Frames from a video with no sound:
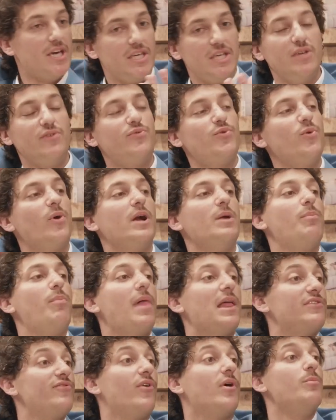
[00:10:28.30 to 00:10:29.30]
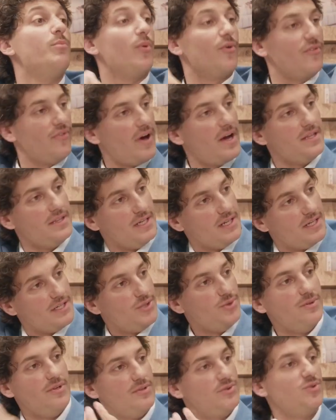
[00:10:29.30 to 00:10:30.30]
If you are platform provider,
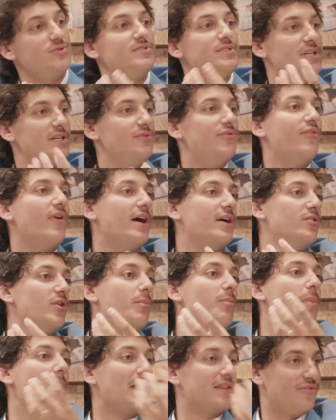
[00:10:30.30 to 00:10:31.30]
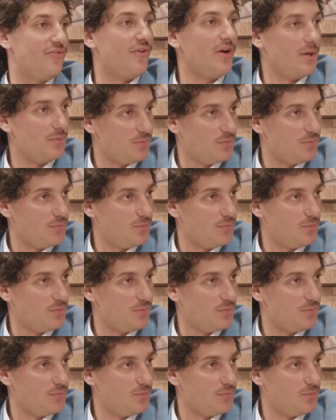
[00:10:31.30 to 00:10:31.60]
you need to certify your platform.